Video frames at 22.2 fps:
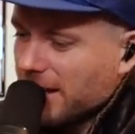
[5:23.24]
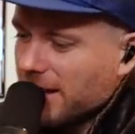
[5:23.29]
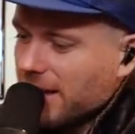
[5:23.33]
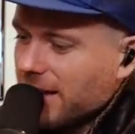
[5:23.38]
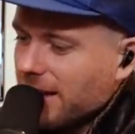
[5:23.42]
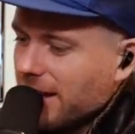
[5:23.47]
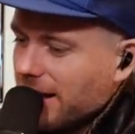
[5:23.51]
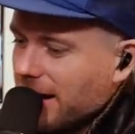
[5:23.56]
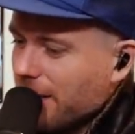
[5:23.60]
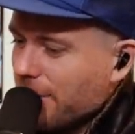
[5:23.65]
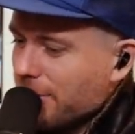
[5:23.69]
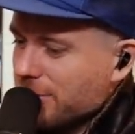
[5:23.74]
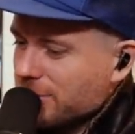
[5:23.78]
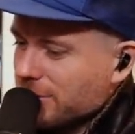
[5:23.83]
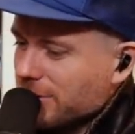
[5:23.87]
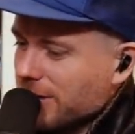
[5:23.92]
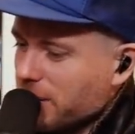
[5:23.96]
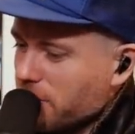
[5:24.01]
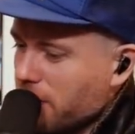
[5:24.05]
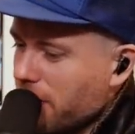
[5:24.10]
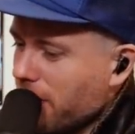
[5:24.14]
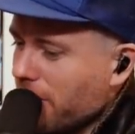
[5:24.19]
Well, I was
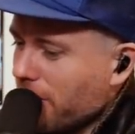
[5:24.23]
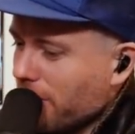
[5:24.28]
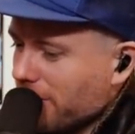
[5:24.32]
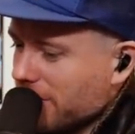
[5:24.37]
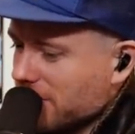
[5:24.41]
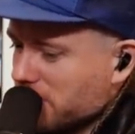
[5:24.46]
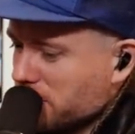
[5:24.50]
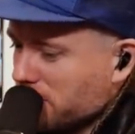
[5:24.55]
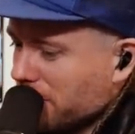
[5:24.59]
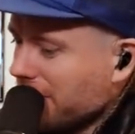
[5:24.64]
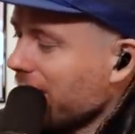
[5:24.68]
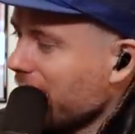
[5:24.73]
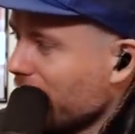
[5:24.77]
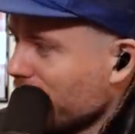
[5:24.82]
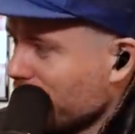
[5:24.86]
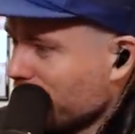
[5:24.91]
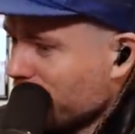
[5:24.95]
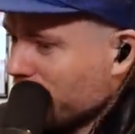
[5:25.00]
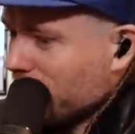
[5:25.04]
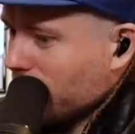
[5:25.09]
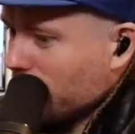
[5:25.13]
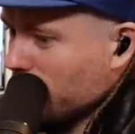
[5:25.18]
only borrowing a
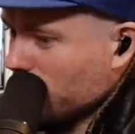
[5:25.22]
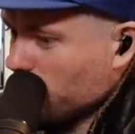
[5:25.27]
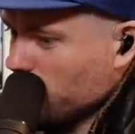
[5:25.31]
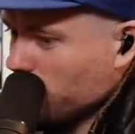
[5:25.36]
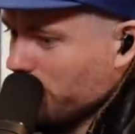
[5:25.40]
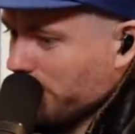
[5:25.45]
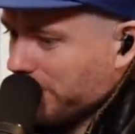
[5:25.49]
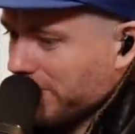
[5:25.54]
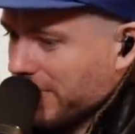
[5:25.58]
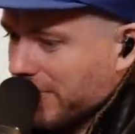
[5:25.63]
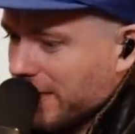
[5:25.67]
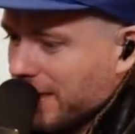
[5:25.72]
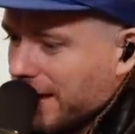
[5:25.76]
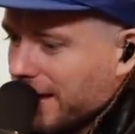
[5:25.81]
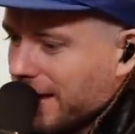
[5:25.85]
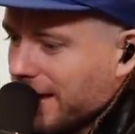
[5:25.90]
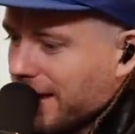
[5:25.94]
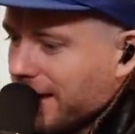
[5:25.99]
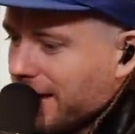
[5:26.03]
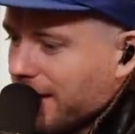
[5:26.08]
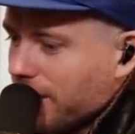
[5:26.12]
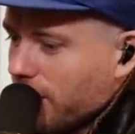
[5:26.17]
sprayer from Martin.
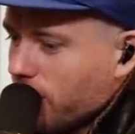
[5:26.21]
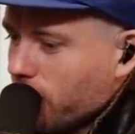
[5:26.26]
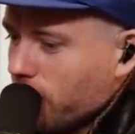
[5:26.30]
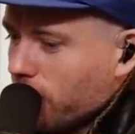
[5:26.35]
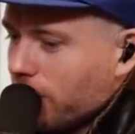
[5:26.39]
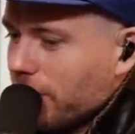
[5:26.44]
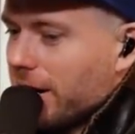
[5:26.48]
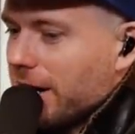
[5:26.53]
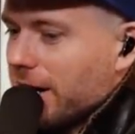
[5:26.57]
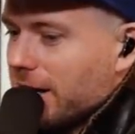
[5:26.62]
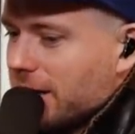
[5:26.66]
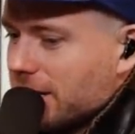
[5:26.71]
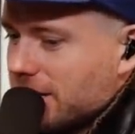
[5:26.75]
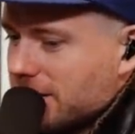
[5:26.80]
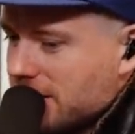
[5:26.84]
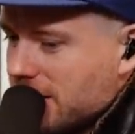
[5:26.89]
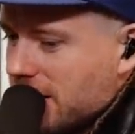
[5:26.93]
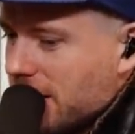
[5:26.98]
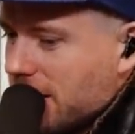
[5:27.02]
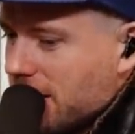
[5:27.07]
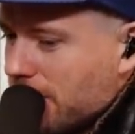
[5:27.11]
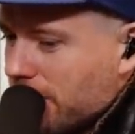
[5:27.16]
But I didn't
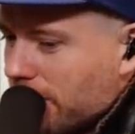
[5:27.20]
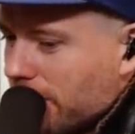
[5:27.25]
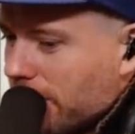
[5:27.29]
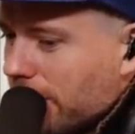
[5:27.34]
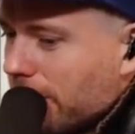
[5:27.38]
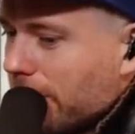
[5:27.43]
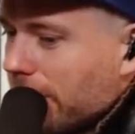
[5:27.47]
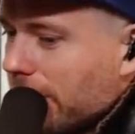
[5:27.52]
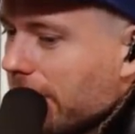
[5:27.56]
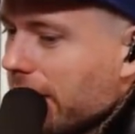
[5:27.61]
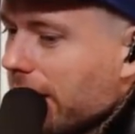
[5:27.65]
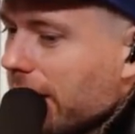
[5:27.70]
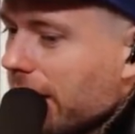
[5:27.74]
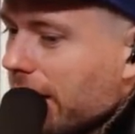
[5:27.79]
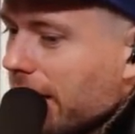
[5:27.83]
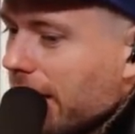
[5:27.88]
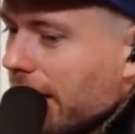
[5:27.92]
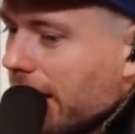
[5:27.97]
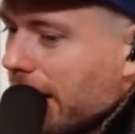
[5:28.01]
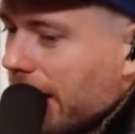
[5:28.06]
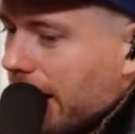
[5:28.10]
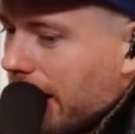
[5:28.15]
see him. But
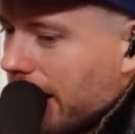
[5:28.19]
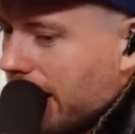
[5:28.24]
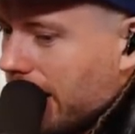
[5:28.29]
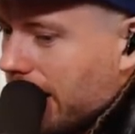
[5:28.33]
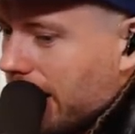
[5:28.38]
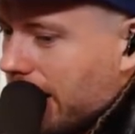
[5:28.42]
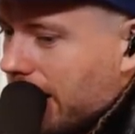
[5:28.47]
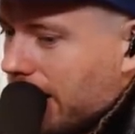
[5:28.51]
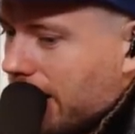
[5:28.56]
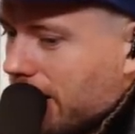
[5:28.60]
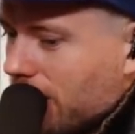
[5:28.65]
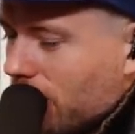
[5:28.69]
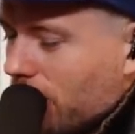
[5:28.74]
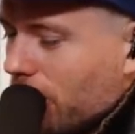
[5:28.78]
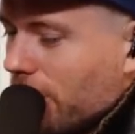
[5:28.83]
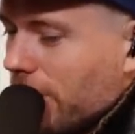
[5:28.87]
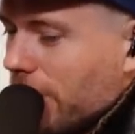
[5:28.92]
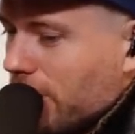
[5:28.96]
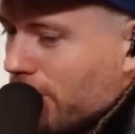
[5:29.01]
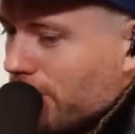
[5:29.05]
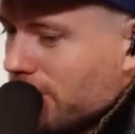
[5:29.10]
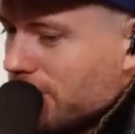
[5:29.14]

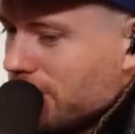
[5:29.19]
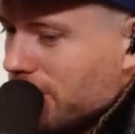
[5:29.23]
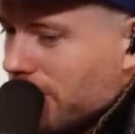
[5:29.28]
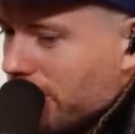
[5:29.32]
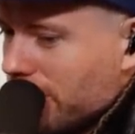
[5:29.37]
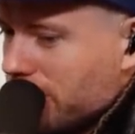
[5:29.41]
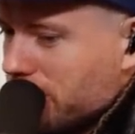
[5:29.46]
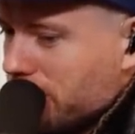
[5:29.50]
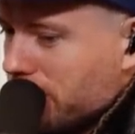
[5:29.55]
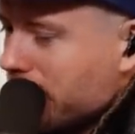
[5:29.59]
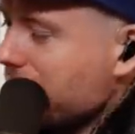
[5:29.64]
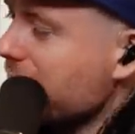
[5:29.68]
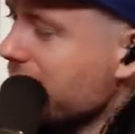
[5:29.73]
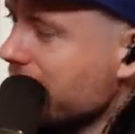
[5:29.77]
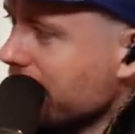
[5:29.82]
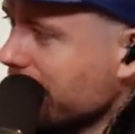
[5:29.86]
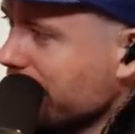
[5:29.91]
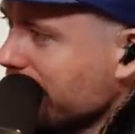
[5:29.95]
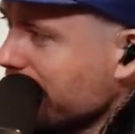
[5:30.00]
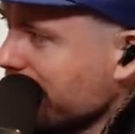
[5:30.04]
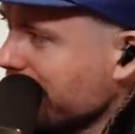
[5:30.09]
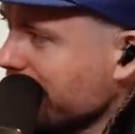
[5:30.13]
no, it was
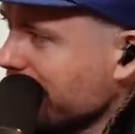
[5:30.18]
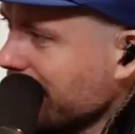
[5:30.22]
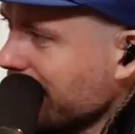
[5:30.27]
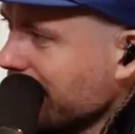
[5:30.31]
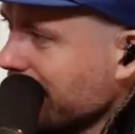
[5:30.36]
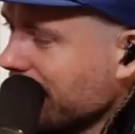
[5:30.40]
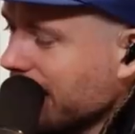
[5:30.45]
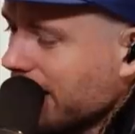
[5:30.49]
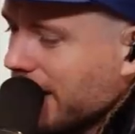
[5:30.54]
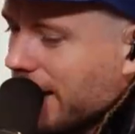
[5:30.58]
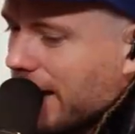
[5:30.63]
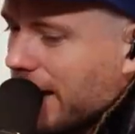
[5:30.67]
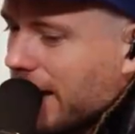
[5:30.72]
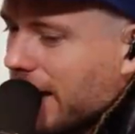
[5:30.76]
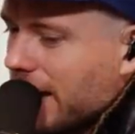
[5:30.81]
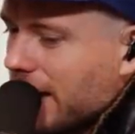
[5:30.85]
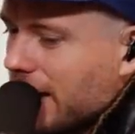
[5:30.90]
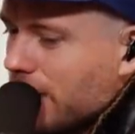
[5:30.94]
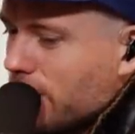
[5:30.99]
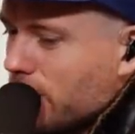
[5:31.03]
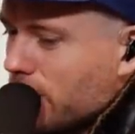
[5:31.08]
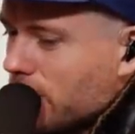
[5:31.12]
B.
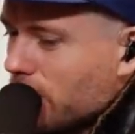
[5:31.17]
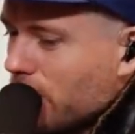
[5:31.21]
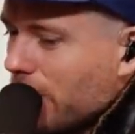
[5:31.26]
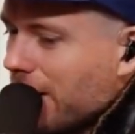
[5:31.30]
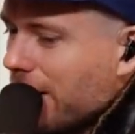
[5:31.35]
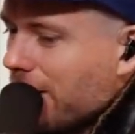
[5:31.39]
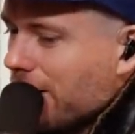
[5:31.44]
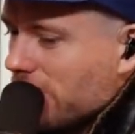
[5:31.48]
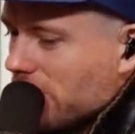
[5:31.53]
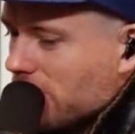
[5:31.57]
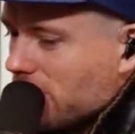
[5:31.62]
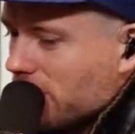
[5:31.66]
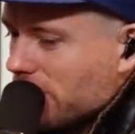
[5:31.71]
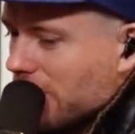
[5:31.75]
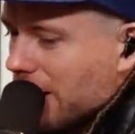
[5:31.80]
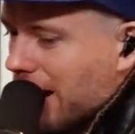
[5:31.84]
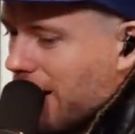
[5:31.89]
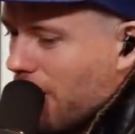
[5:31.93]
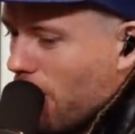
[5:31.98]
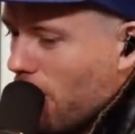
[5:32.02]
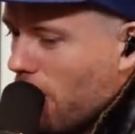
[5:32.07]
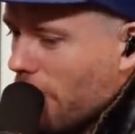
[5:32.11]
He was wearing some
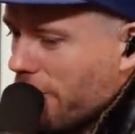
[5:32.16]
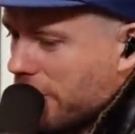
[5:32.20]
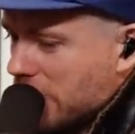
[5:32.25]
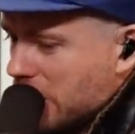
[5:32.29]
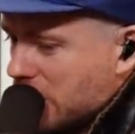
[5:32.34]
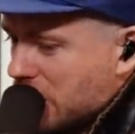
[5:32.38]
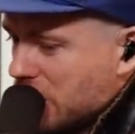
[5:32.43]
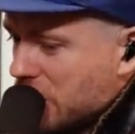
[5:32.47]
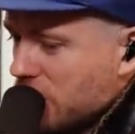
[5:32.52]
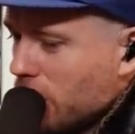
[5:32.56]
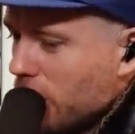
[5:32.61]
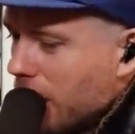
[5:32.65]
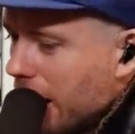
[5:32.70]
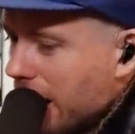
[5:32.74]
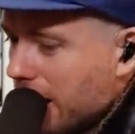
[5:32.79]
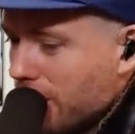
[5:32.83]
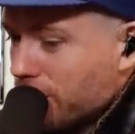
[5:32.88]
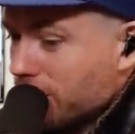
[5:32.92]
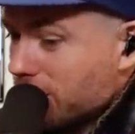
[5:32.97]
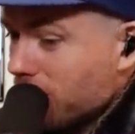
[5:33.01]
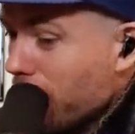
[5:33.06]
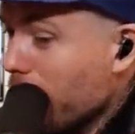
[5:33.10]
sort of loafer shoe,
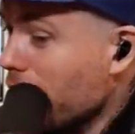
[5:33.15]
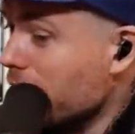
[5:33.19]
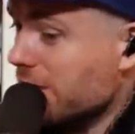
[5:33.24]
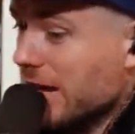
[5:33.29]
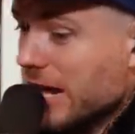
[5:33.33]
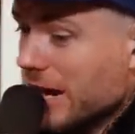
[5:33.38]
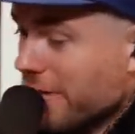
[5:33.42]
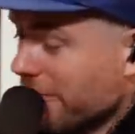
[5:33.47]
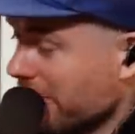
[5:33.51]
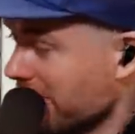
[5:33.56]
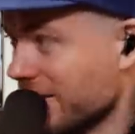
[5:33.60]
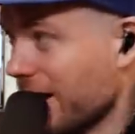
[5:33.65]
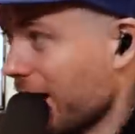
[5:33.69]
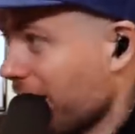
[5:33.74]
and there was no sign of a